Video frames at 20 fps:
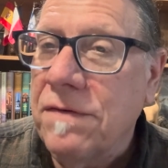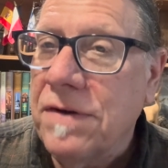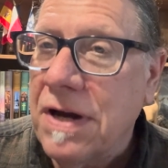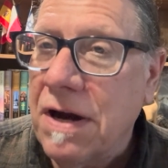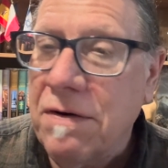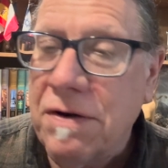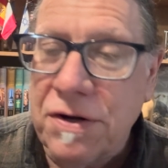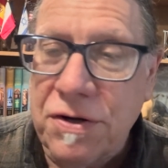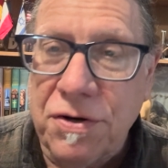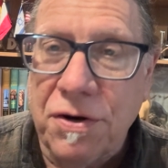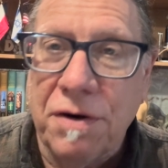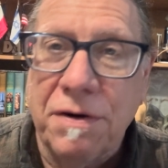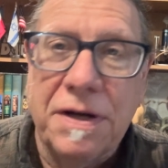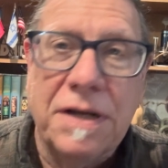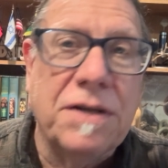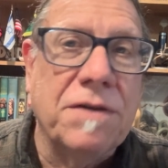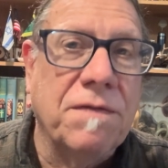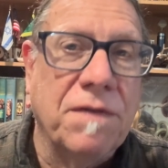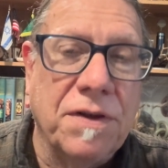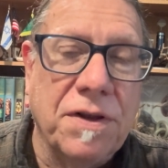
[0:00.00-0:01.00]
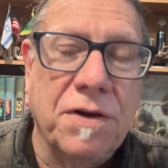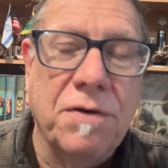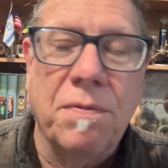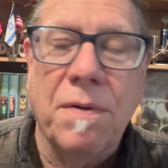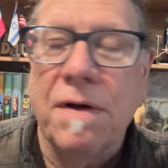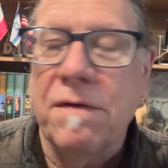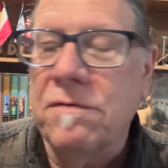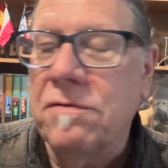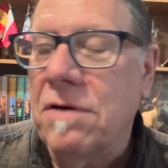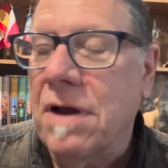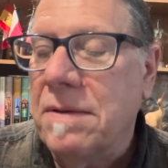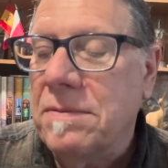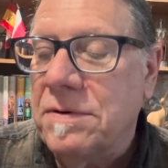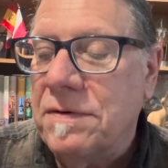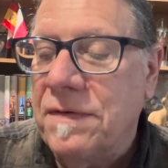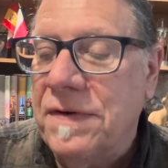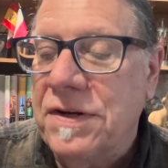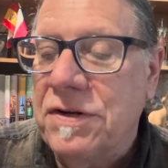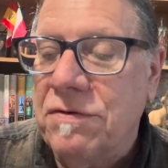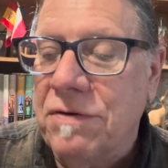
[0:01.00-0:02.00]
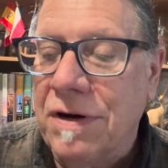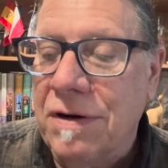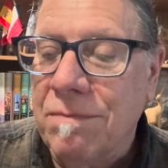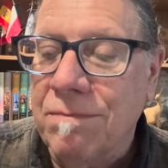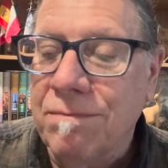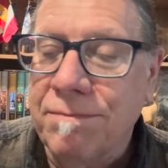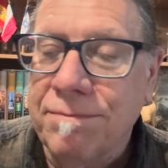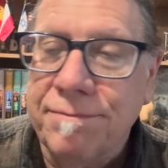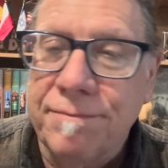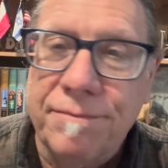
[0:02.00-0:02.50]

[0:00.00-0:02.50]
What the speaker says: territories for the 12 tribes of Israel.